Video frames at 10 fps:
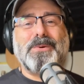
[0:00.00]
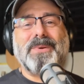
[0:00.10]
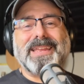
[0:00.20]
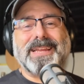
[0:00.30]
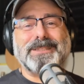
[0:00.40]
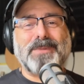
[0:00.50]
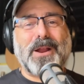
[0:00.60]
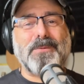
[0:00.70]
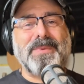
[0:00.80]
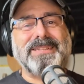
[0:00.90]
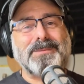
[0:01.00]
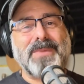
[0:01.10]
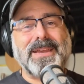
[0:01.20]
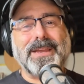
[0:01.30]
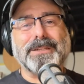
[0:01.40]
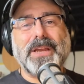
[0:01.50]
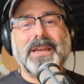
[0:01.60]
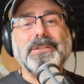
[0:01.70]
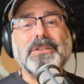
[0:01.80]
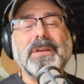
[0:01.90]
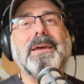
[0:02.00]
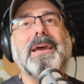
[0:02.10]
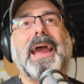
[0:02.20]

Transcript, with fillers: doing an experiment and making a change,